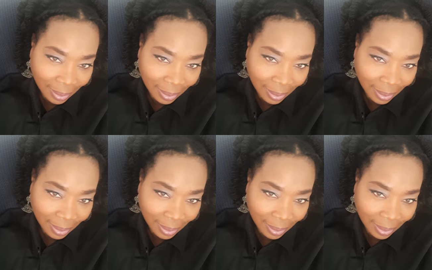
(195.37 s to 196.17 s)

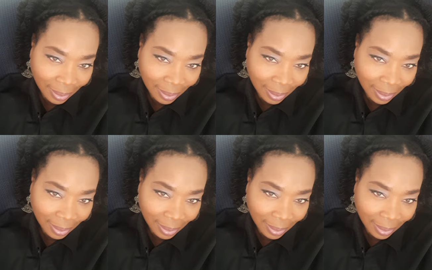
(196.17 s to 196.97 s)

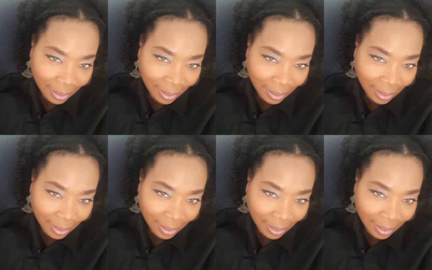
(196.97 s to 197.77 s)

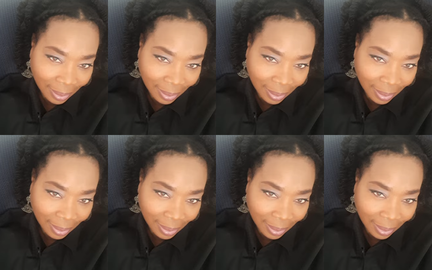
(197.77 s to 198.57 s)

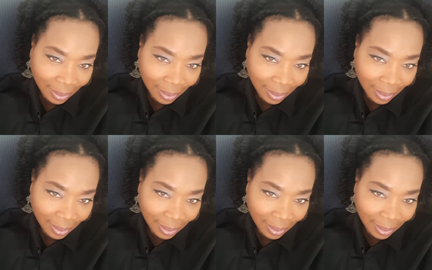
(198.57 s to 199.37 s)

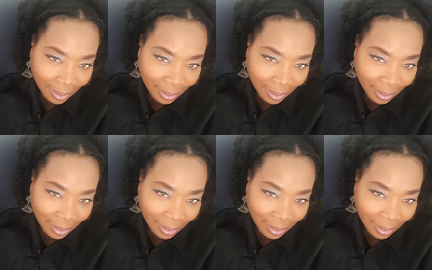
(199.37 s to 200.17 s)

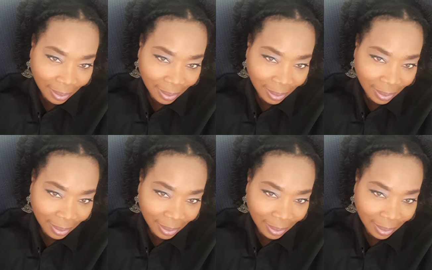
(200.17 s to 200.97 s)

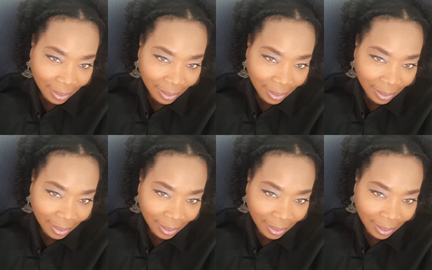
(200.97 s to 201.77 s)

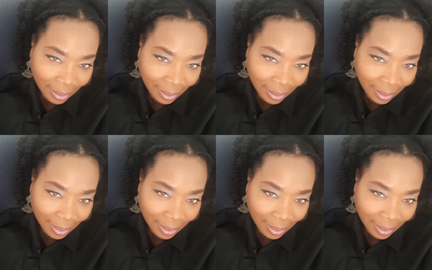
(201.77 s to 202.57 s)

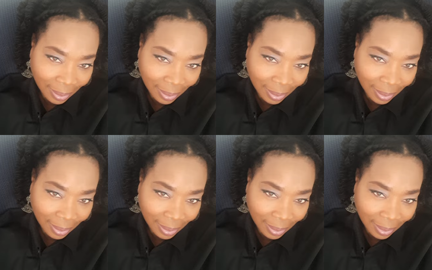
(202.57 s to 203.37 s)
(no lip movement)